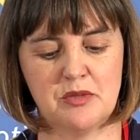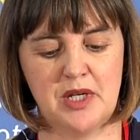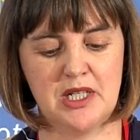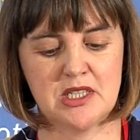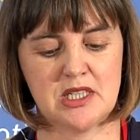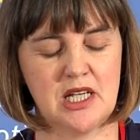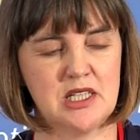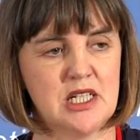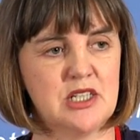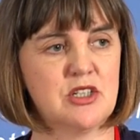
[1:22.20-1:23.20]
some insight
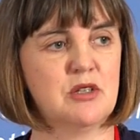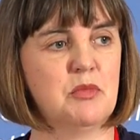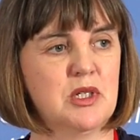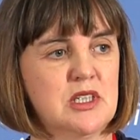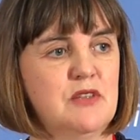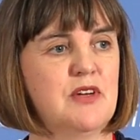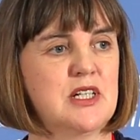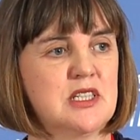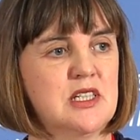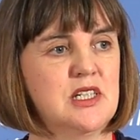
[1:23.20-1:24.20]
into the
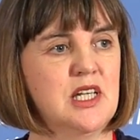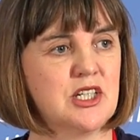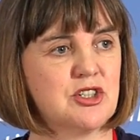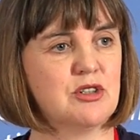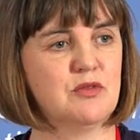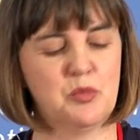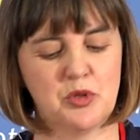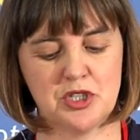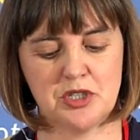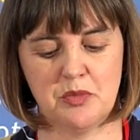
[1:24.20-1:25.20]
multifaceted nature of
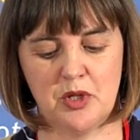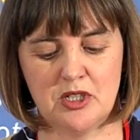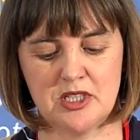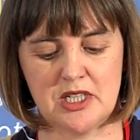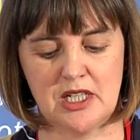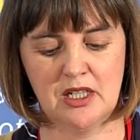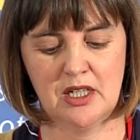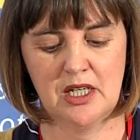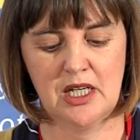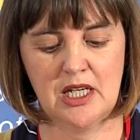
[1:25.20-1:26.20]
abortion policy,
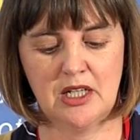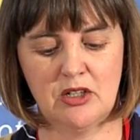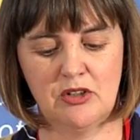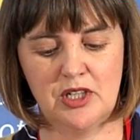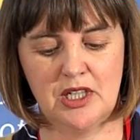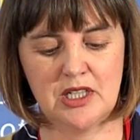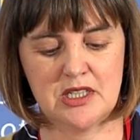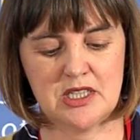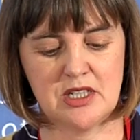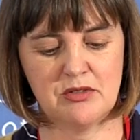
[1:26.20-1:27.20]
including
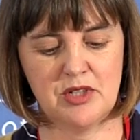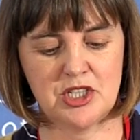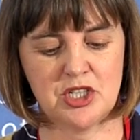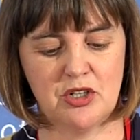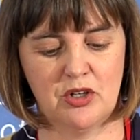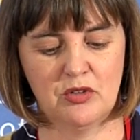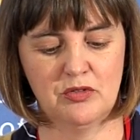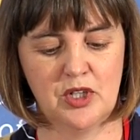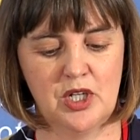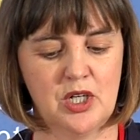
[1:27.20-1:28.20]
consideration of
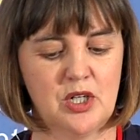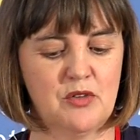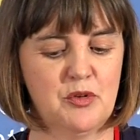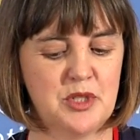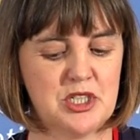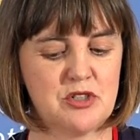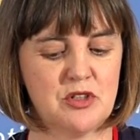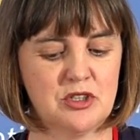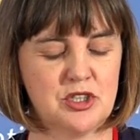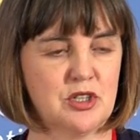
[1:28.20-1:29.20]
government
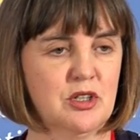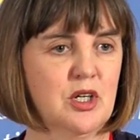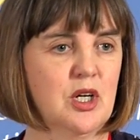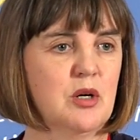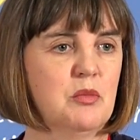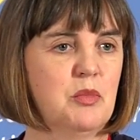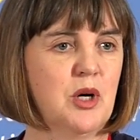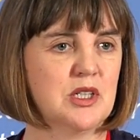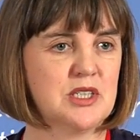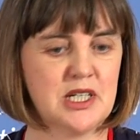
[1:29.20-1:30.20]
structure,
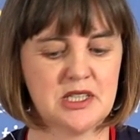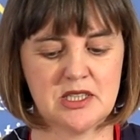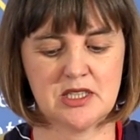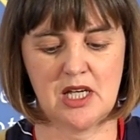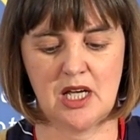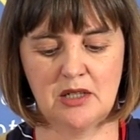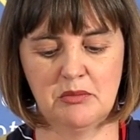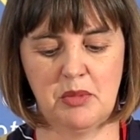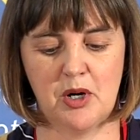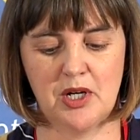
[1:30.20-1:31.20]
politics
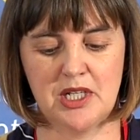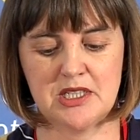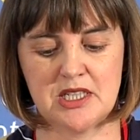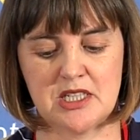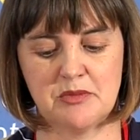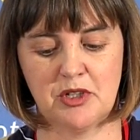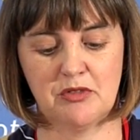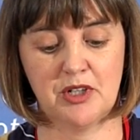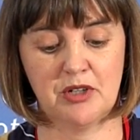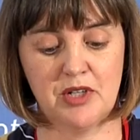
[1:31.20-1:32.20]
and party system
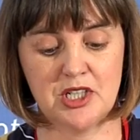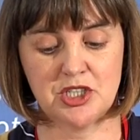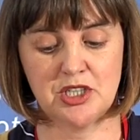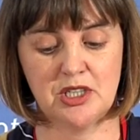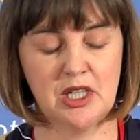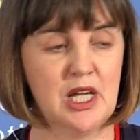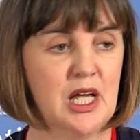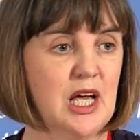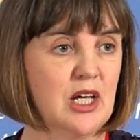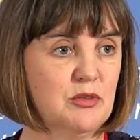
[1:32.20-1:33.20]
configuration,
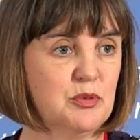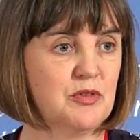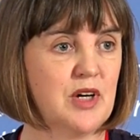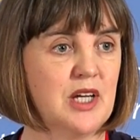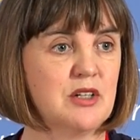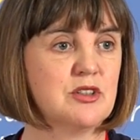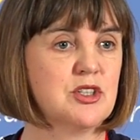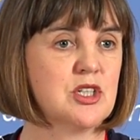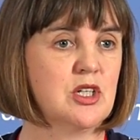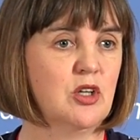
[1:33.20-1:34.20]
health
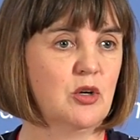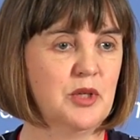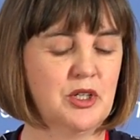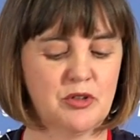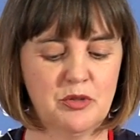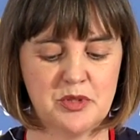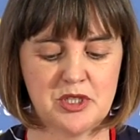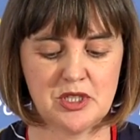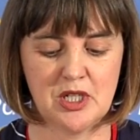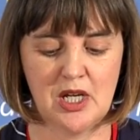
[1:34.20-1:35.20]
providers, lobby
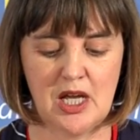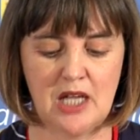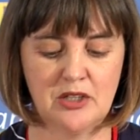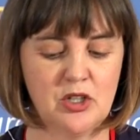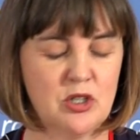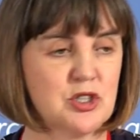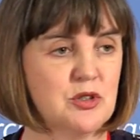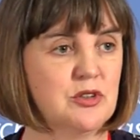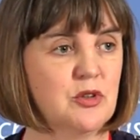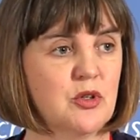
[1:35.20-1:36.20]
groups, and
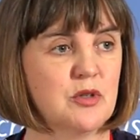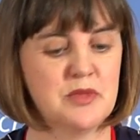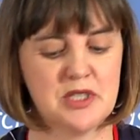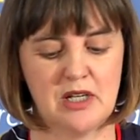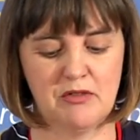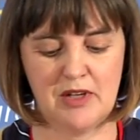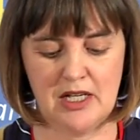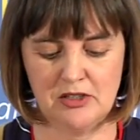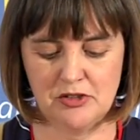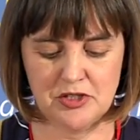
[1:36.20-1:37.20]
cultural norms and
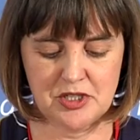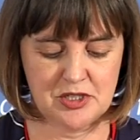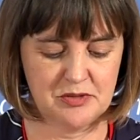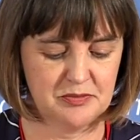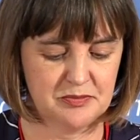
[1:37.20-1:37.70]
values.